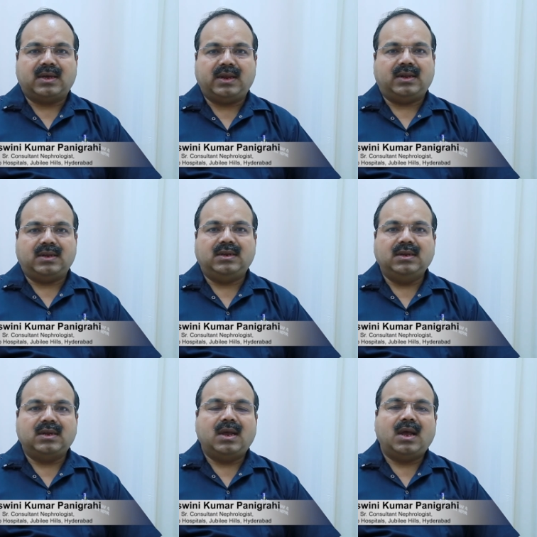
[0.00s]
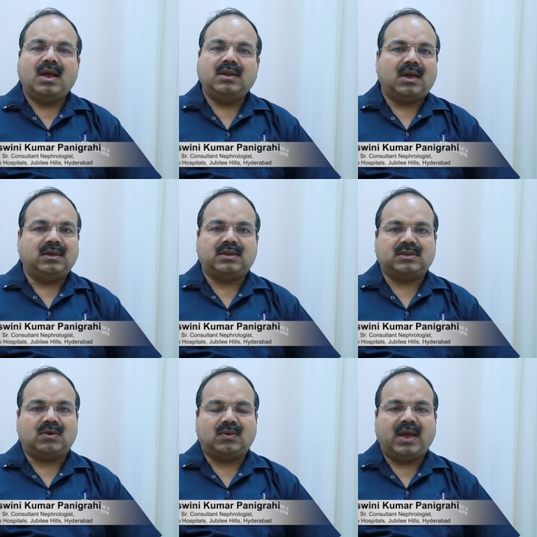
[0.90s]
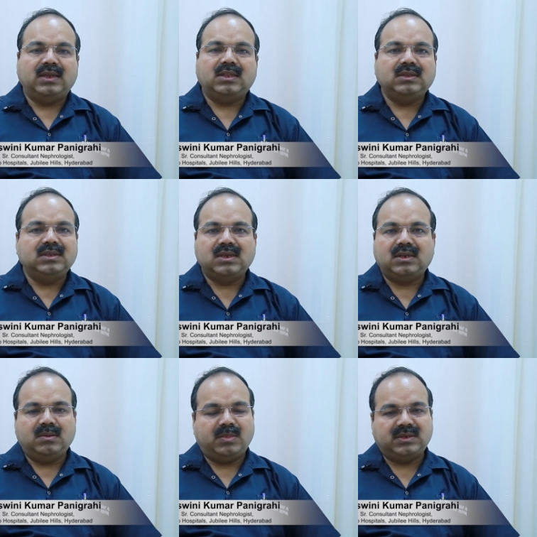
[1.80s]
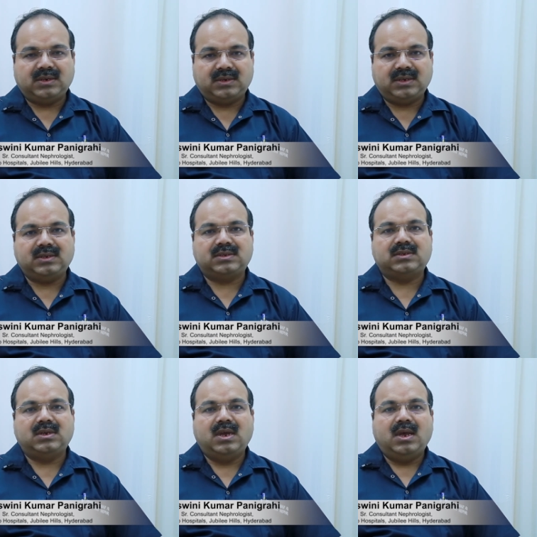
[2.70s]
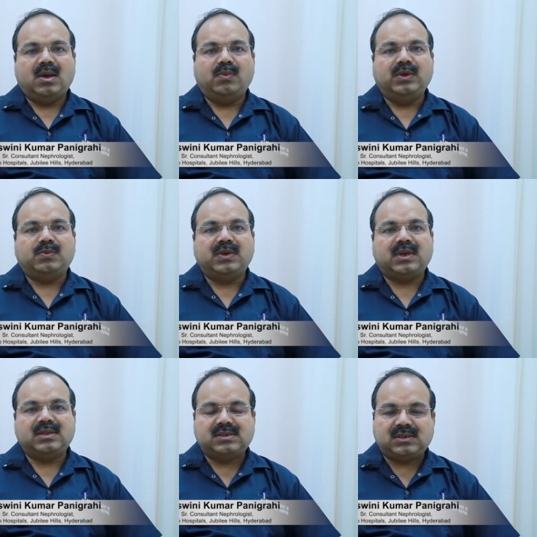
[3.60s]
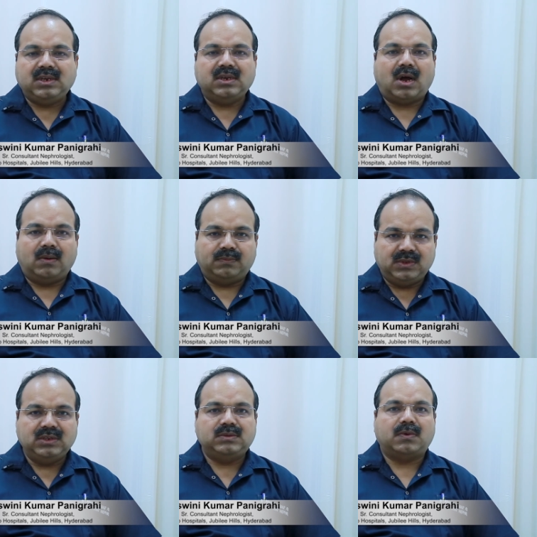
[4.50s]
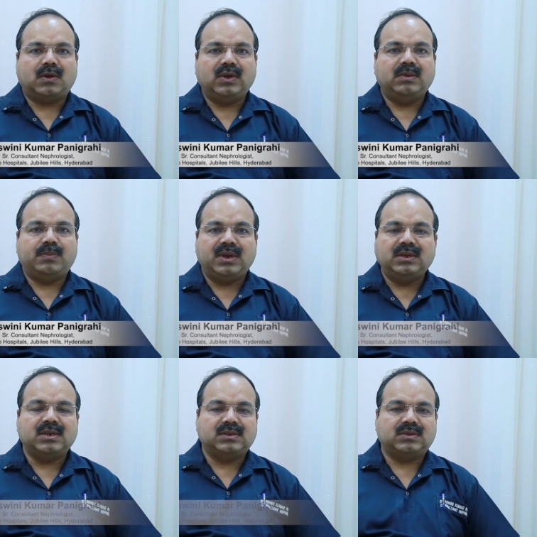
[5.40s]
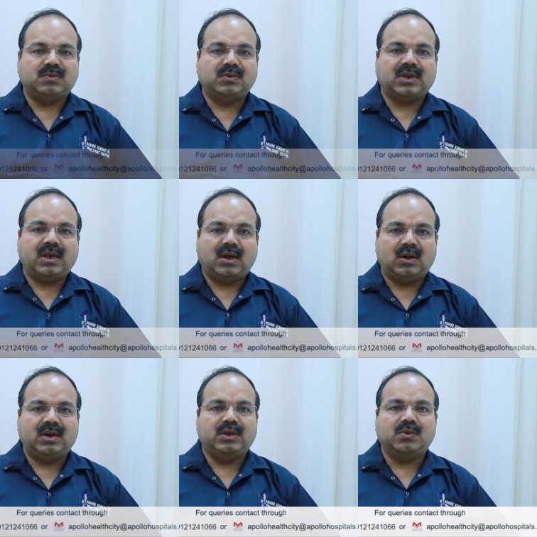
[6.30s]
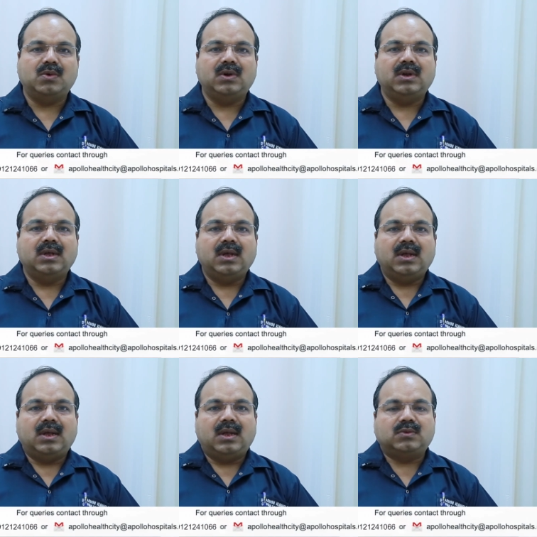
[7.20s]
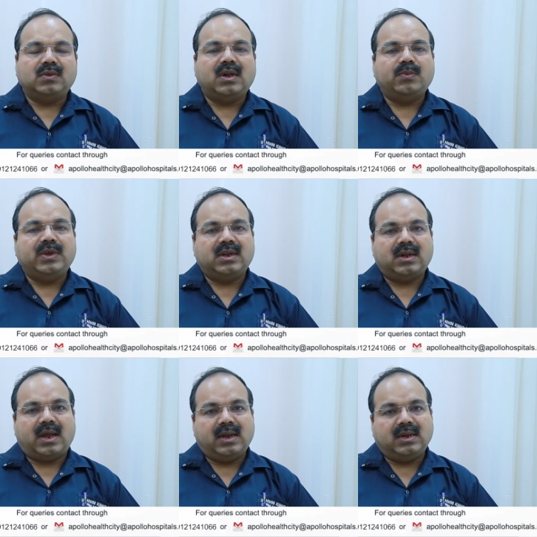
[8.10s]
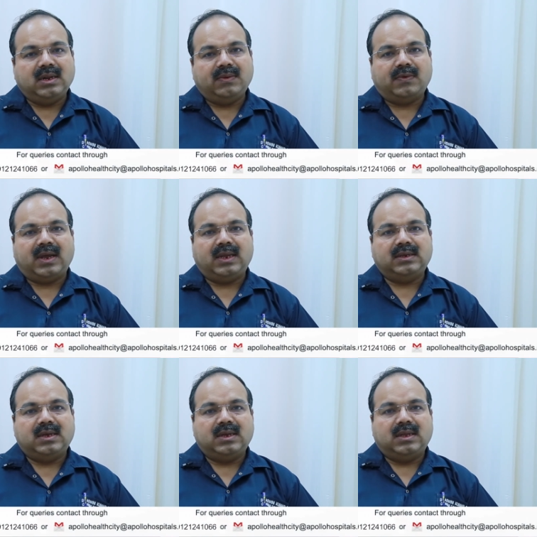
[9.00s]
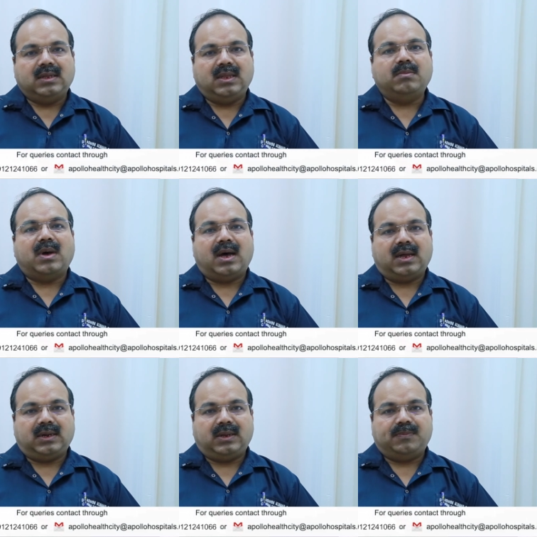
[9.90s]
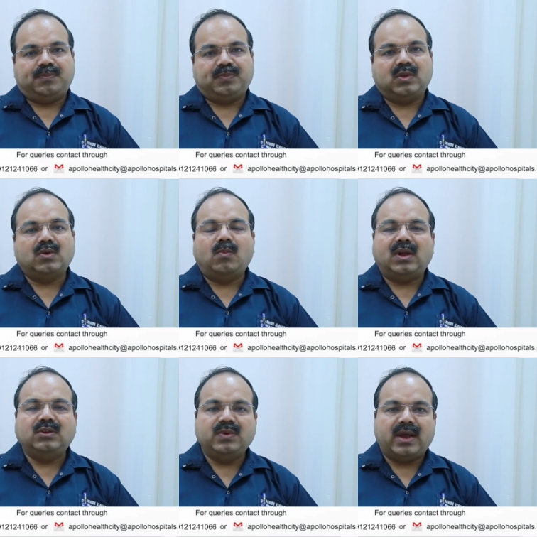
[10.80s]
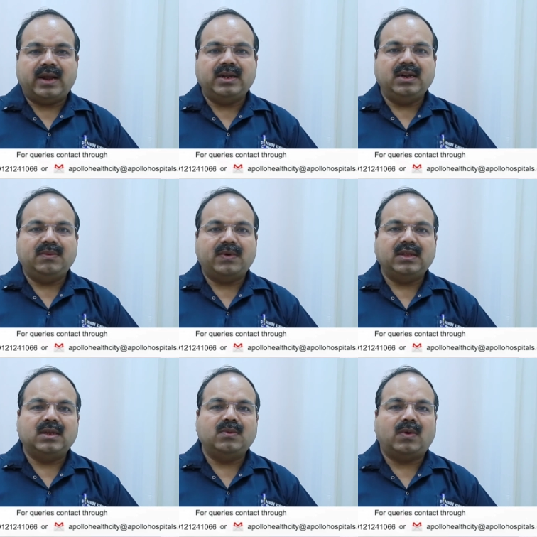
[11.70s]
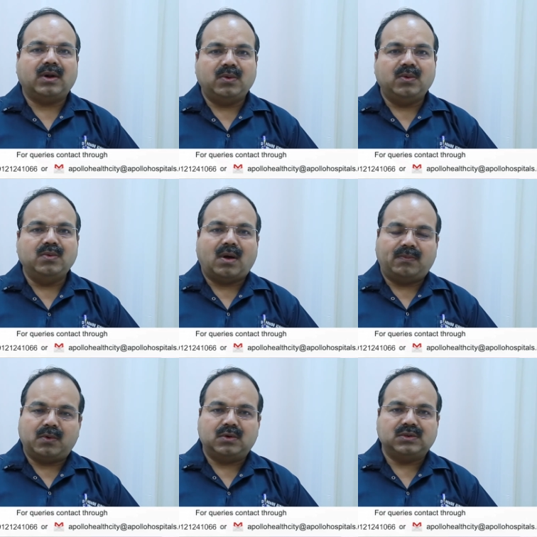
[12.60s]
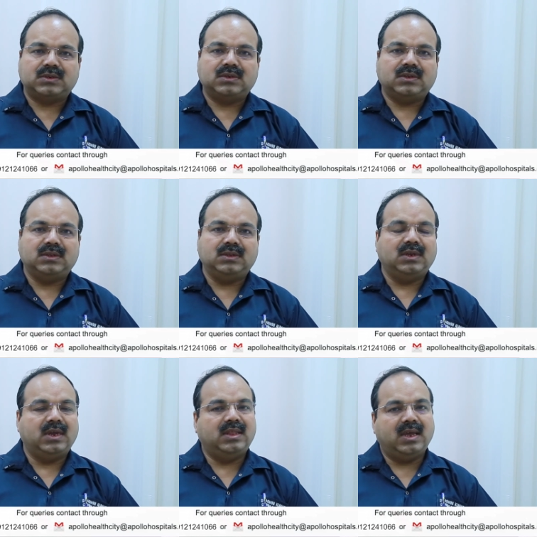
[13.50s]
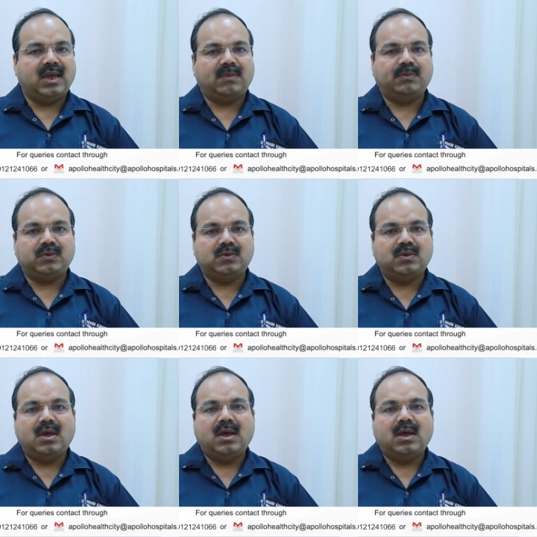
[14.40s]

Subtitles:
creatinine, and ultrasound. I think these are the basic tests which we can see of these following patients, which I already told, so that we can identify them early. So once we identify, then what to do? Of course, they have to